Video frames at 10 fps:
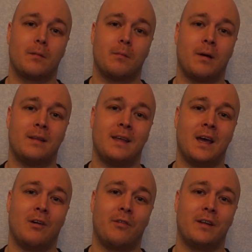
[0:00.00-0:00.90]
but they
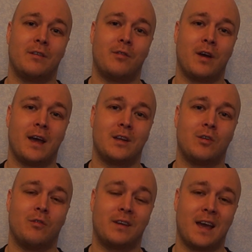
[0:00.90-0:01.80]
are often afraid
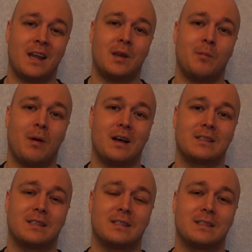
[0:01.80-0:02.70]
of gaining
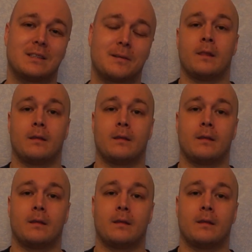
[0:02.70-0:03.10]
muscles.